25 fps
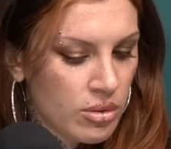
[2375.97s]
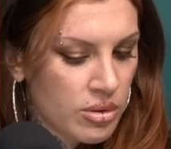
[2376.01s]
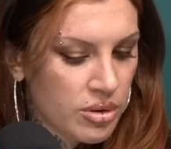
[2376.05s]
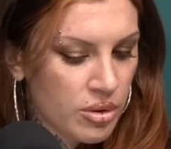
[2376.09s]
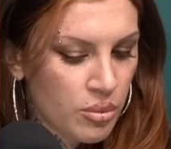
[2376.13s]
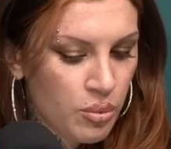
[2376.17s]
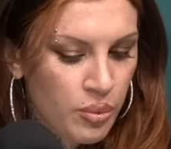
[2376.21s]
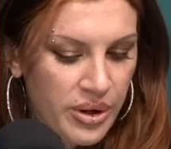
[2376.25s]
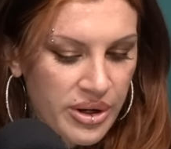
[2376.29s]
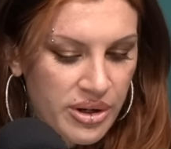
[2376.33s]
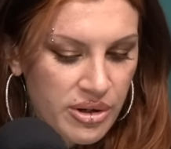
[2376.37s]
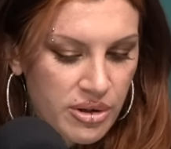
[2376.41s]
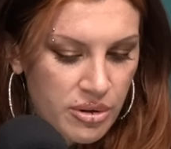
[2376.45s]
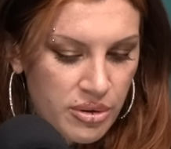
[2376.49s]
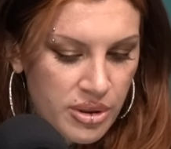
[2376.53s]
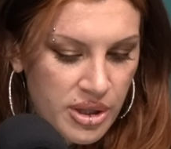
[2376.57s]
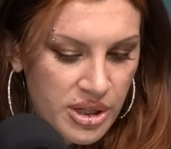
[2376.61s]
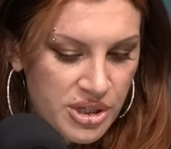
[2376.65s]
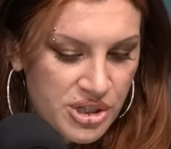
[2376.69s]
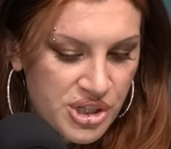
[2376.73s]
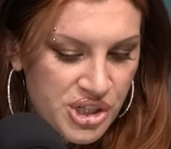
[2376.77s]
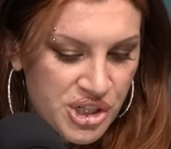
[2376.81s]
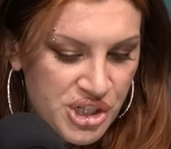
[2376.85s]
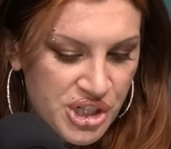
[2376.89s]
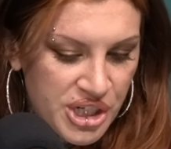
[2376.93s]
the window
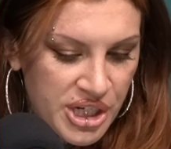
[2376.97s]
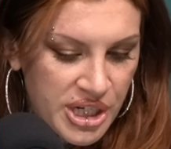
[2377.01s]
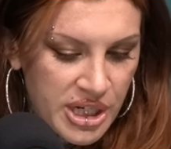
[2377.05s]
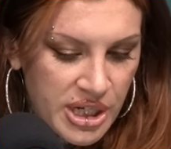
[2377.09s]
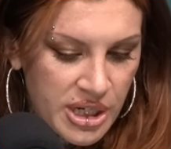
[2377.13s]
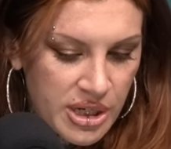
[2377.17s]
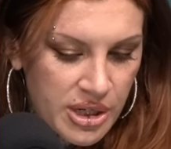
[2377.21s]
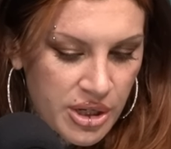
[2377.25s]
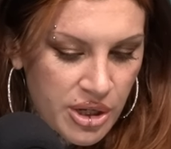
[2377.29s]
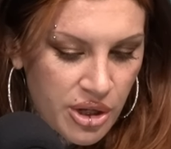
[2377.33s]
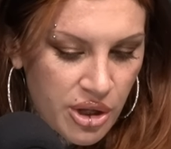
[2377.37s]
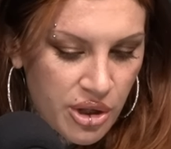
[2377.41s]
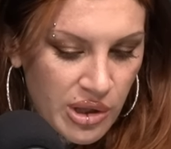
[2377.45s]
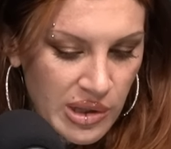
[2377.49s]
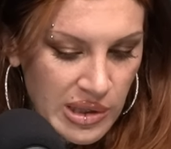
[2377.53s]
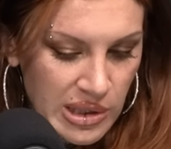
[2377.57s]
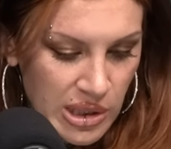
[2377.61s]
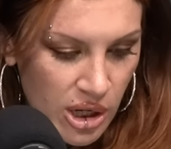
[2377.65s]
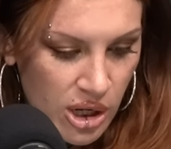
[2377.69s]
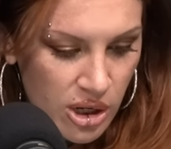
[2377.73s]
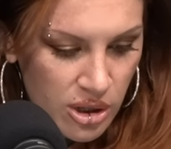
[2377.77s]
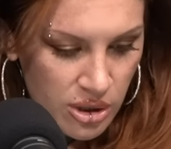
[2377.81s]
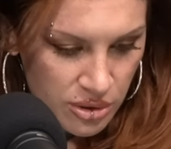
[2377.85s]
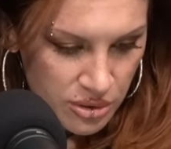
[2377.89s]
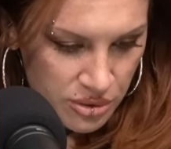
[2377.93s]
that she
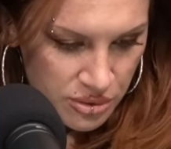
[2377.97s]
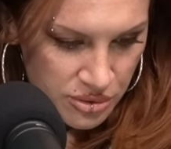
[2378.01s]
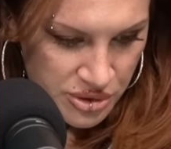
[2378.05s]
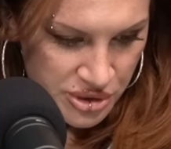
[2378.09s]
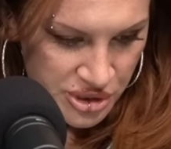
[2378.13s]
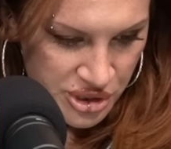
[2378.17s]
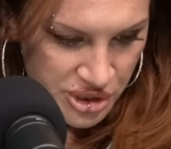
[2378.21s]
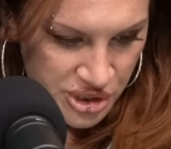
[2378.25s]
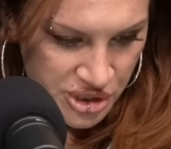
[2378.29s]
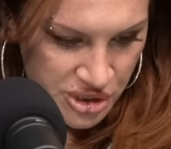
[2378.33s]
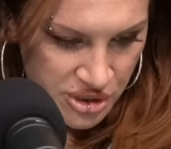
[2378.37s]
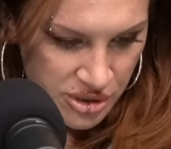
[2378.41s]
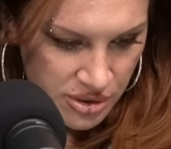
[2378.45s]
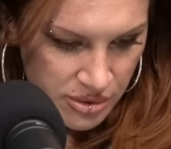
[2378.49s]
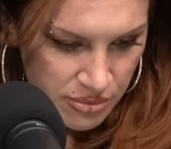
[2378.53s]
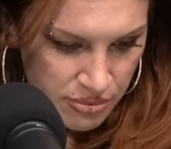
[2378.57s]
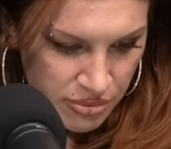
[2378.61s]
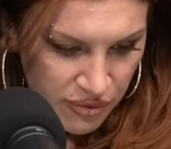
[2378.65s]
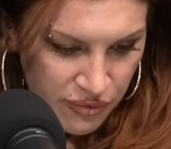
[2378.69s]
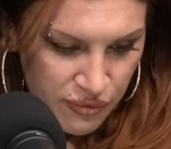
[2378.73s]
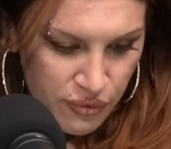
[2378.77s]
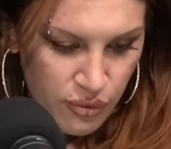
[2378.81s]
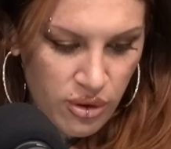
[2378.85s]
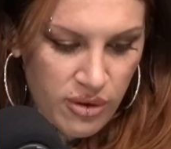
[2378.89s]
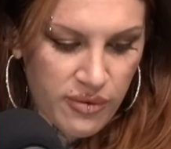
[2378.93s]
closed
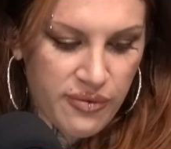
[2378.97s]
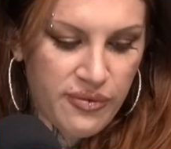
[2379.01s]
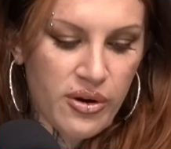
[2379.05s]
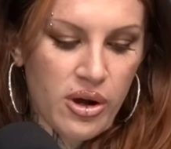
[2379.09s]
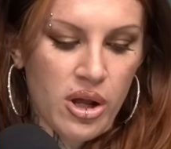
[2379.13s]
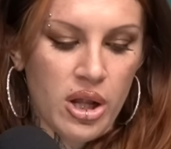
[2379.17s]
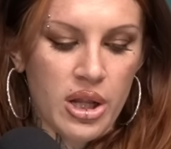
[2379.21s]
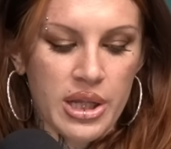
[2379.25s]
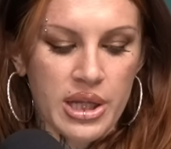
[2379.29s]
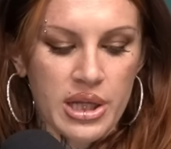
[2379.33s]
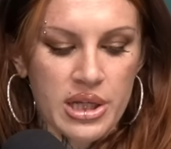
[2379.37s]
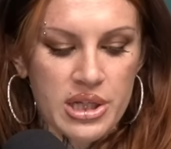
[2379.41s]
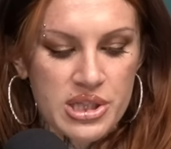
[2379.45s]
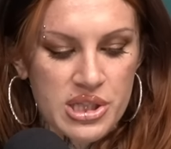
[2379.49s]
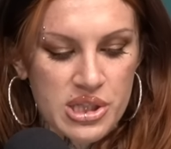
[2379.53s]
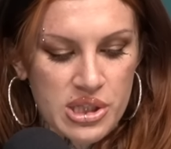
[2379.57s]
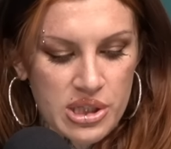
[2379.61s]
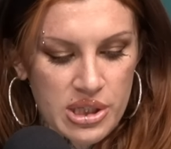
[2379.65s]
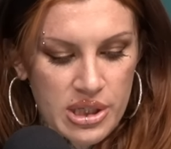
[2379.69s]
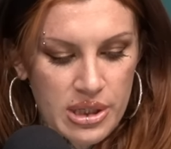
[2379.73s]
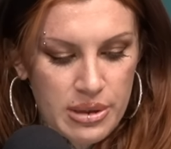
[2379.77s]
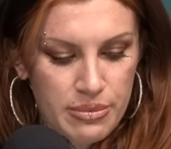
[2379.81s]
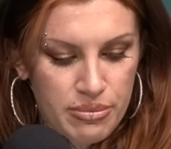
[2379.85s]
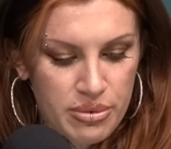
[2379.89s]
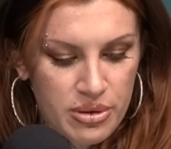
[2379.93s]
before falling
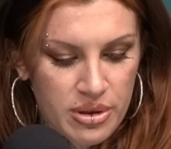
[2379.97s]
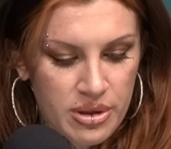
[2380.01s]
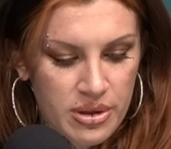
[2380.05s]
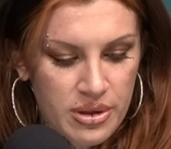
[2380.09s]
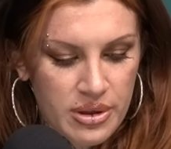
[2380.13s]
asleep.